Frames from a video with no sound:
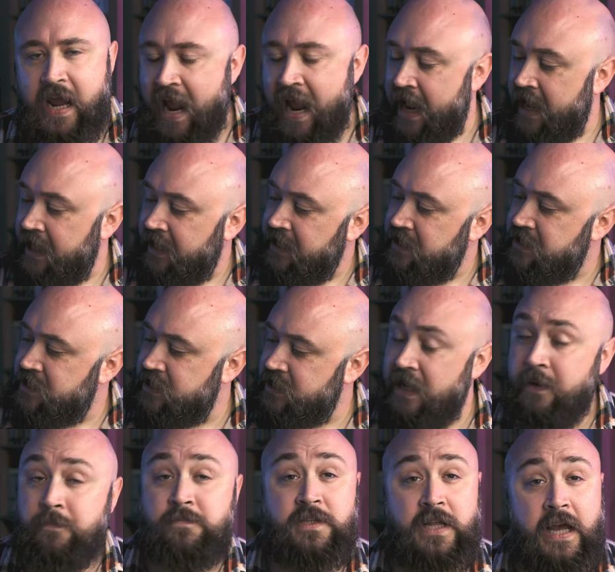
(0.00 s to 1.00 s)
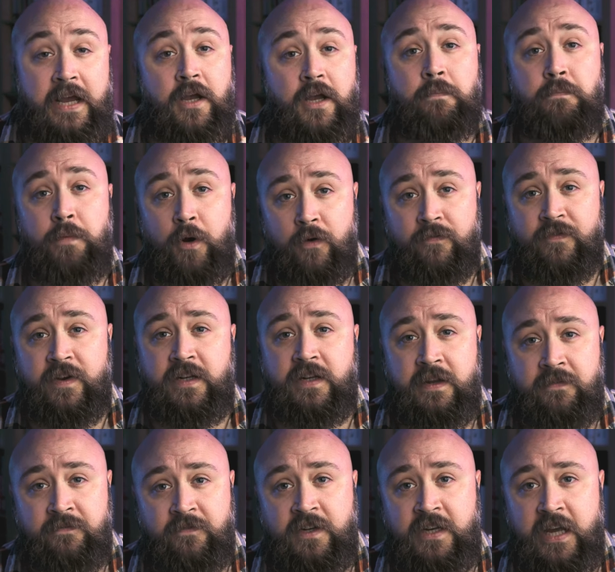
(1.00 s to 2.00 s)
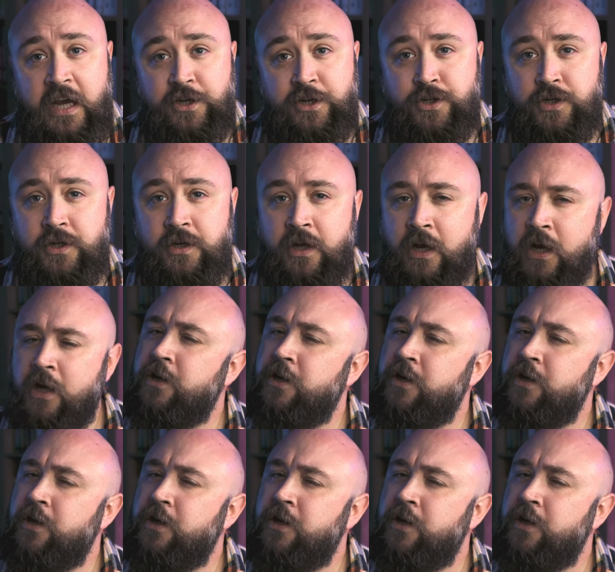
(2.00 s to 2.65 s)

and it seems like a perfect invitation